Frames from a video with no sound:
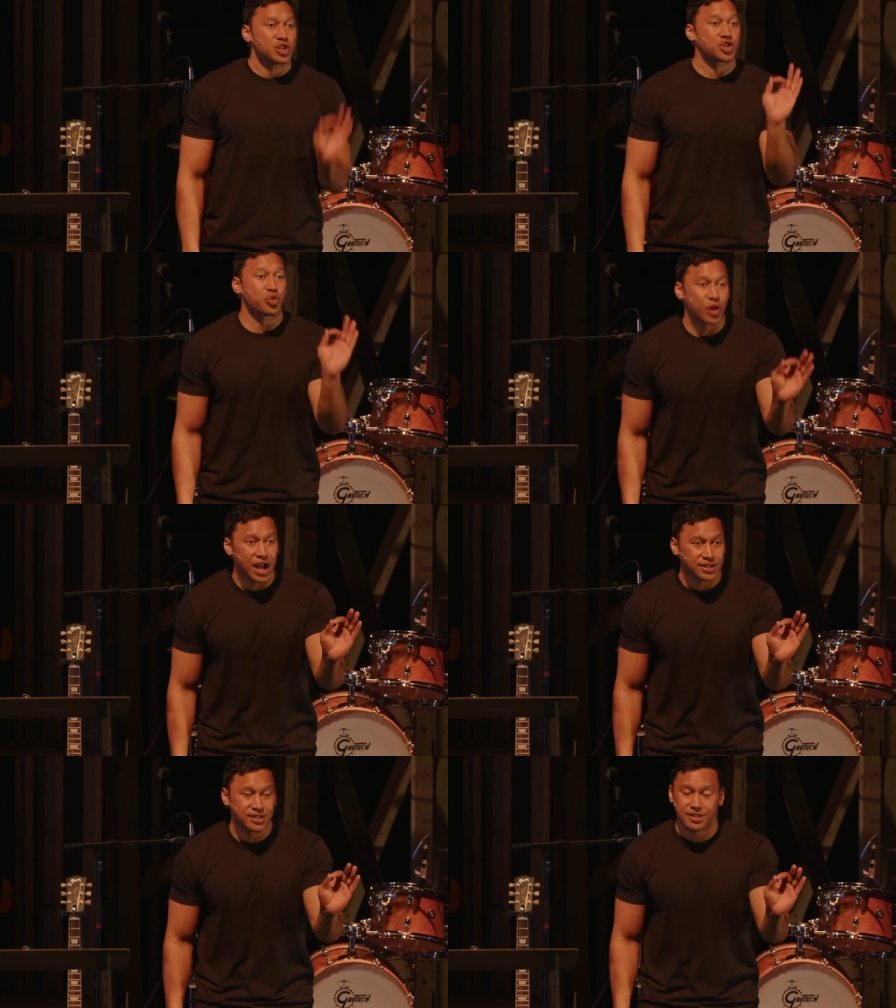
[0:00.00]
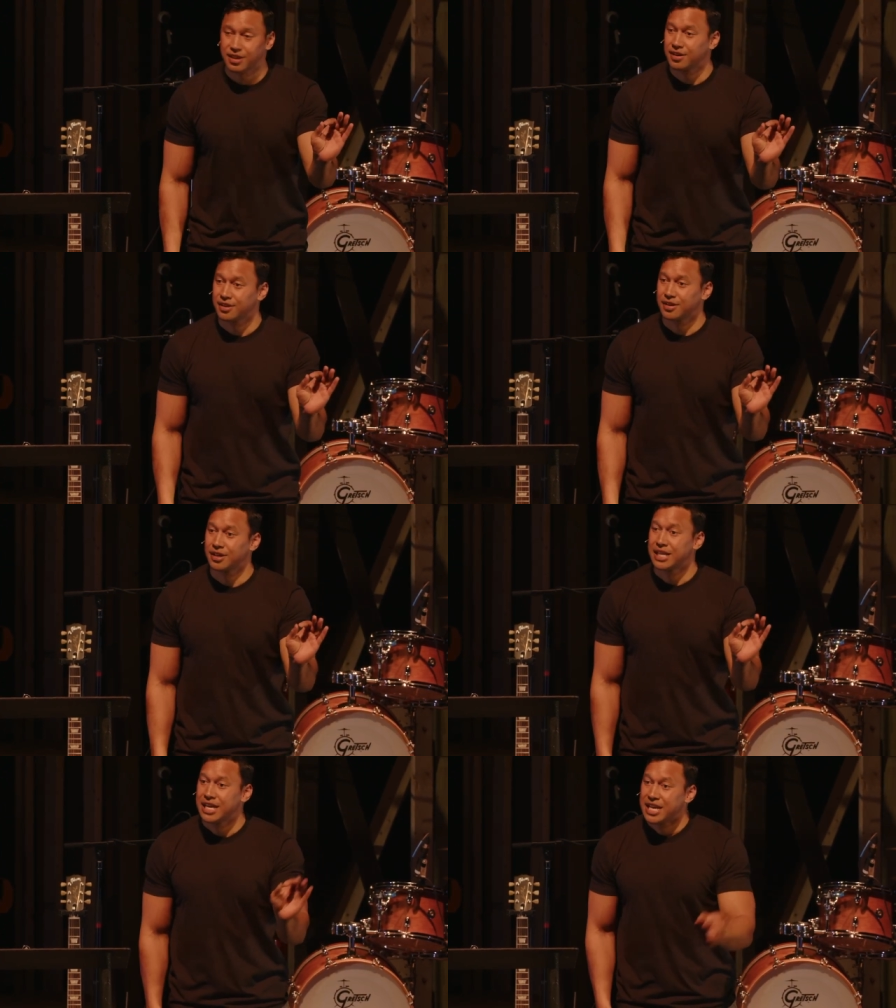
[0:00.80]
Trust
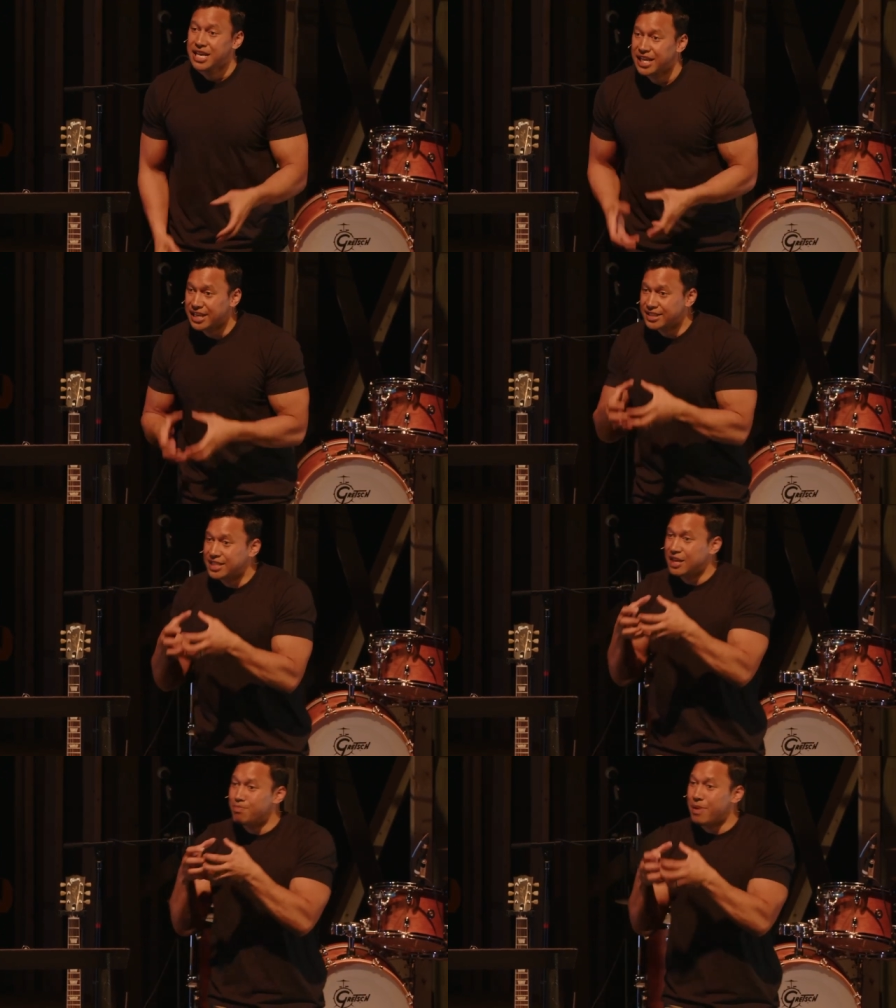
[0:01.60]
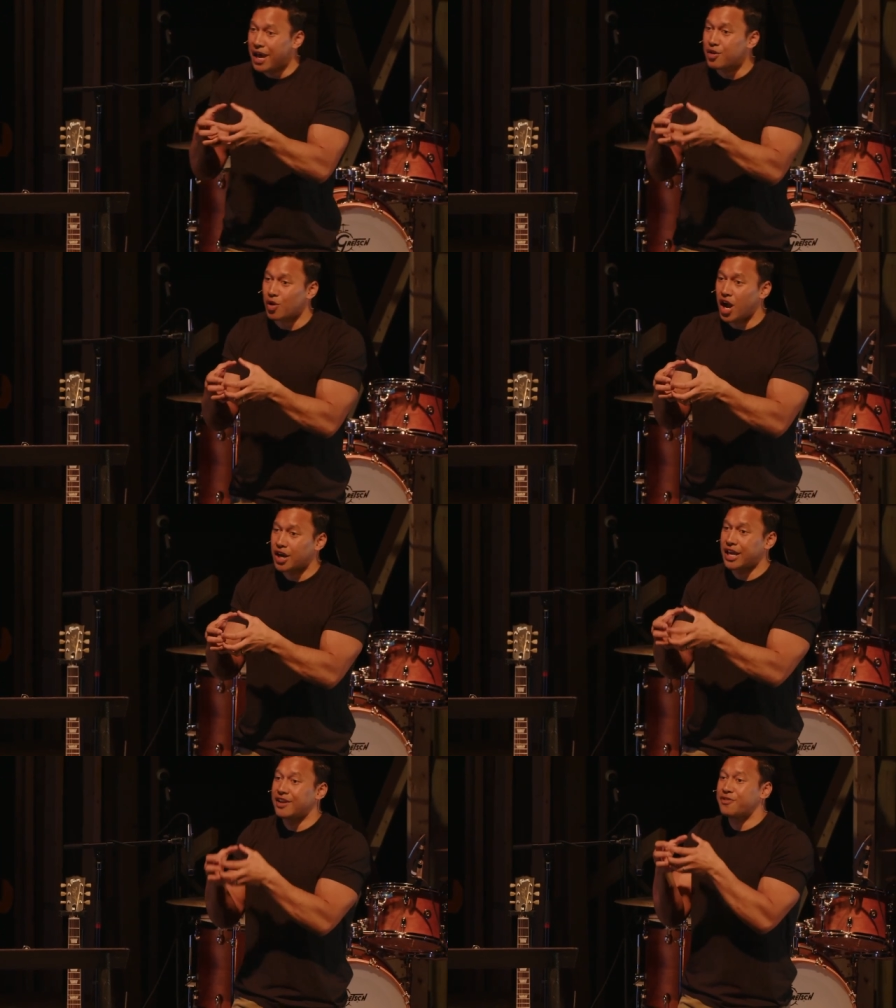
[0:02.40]
is the
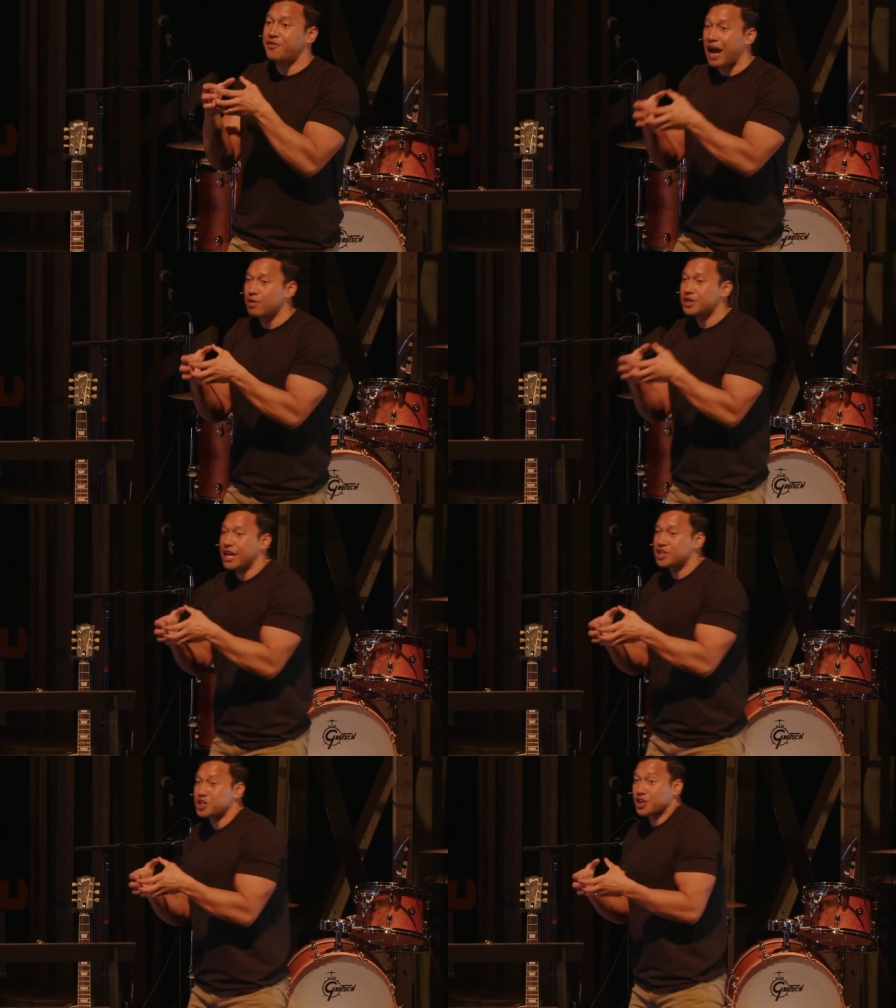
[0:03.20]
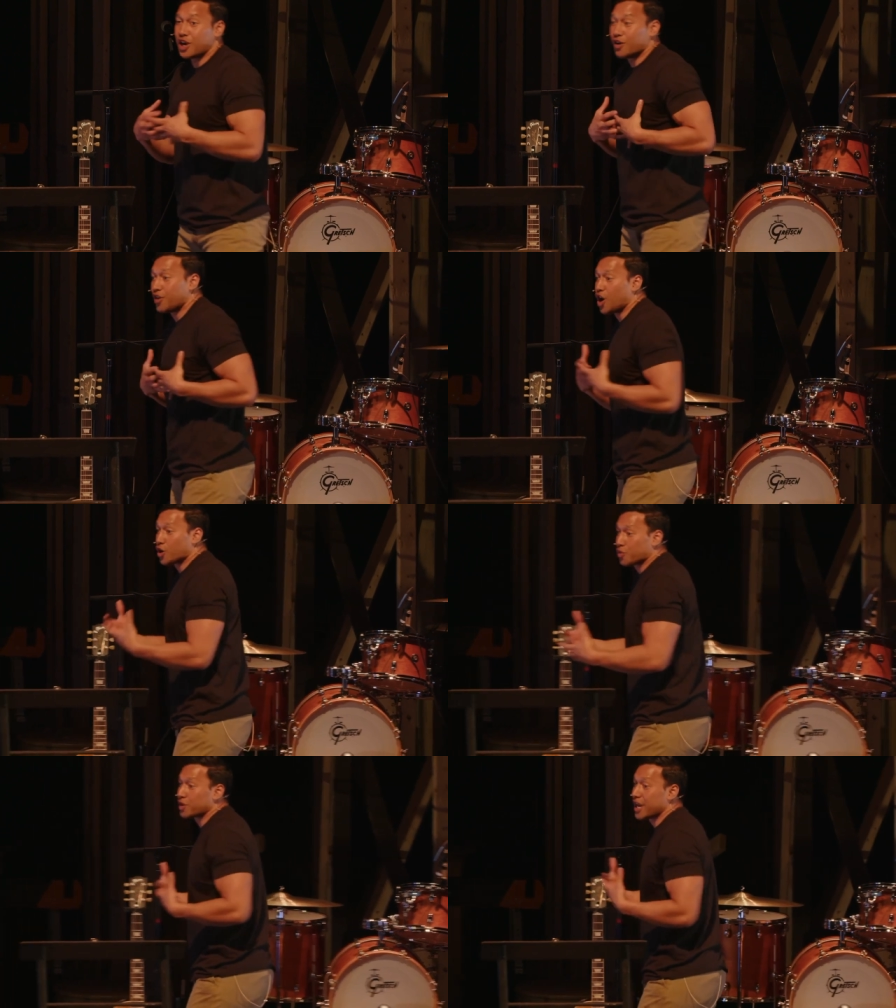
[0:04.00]
bedrock and foundation of
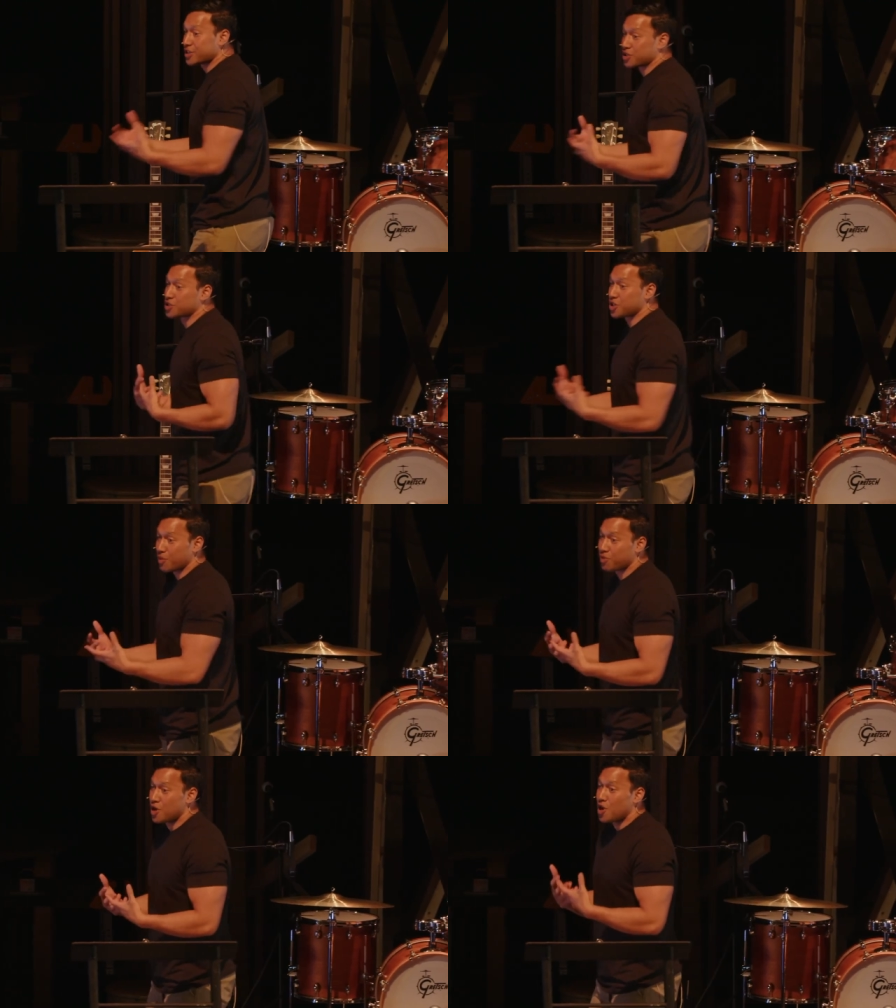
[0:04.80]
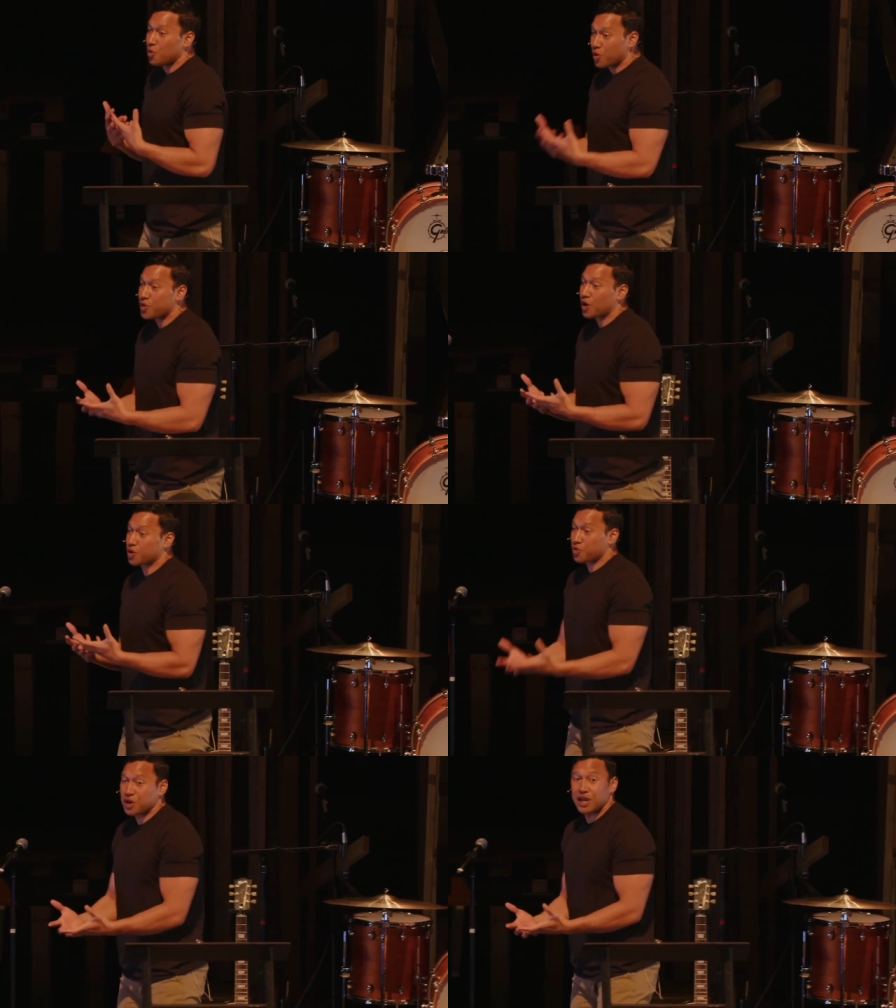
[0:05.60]
our relationship with our
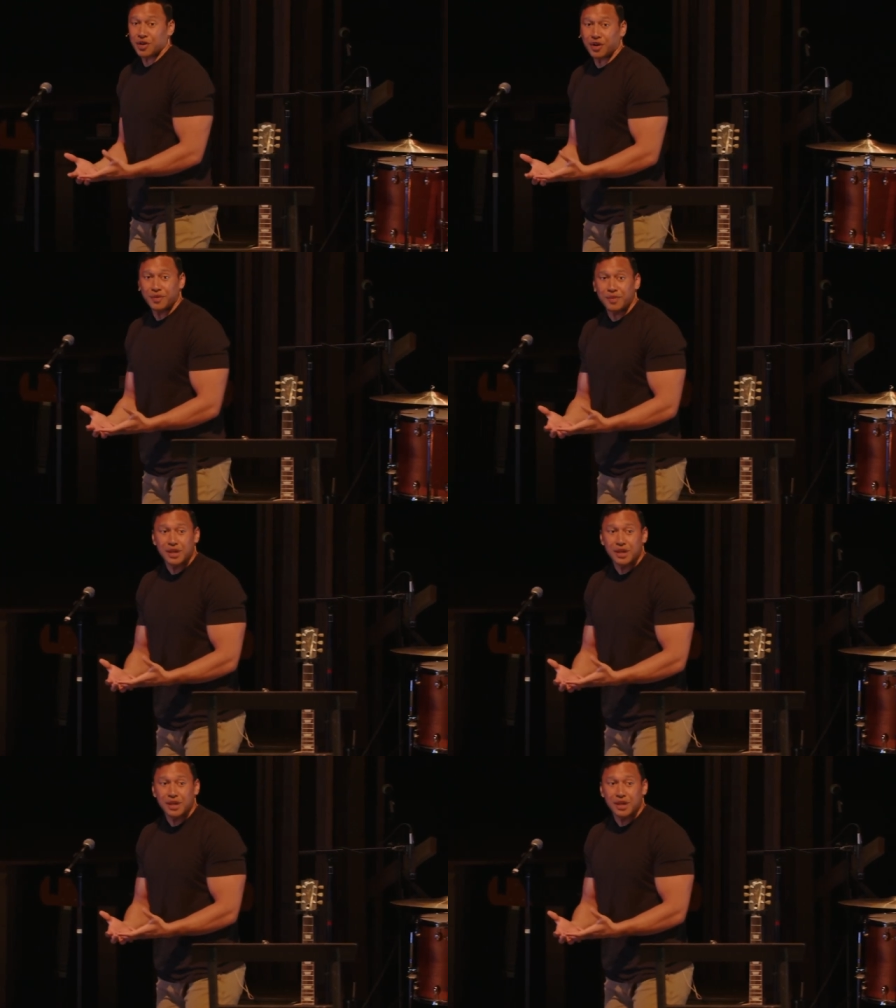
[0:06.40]
Creator.